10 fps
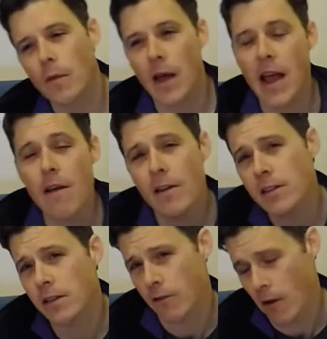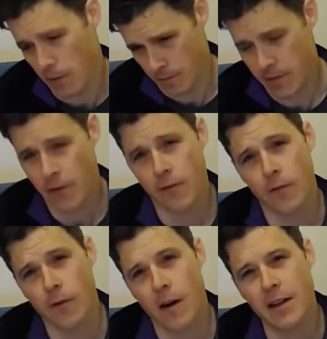Areas that grow different
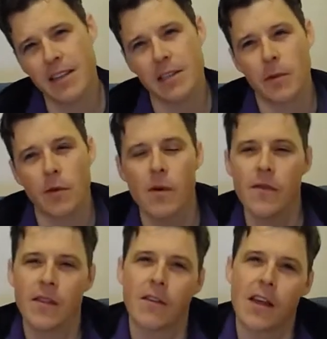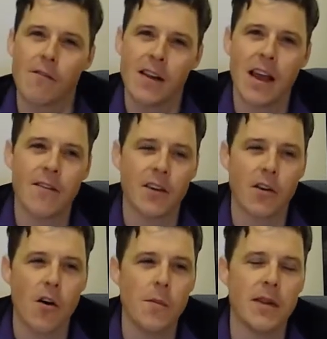varieties, but the one thing that they really have in
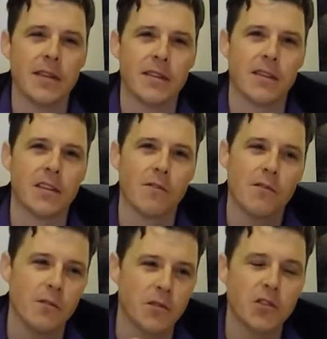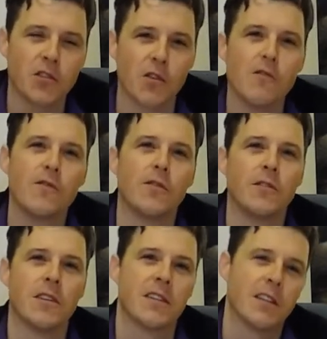common is that there's a real
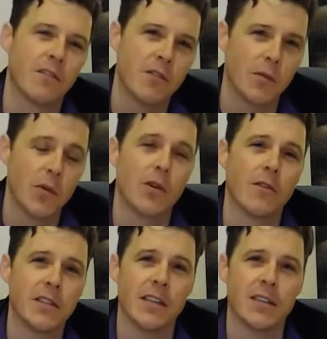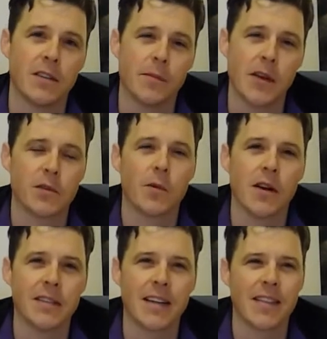soulfulness and a real purity to the best
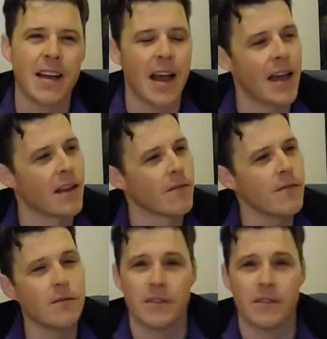wines down there, and a real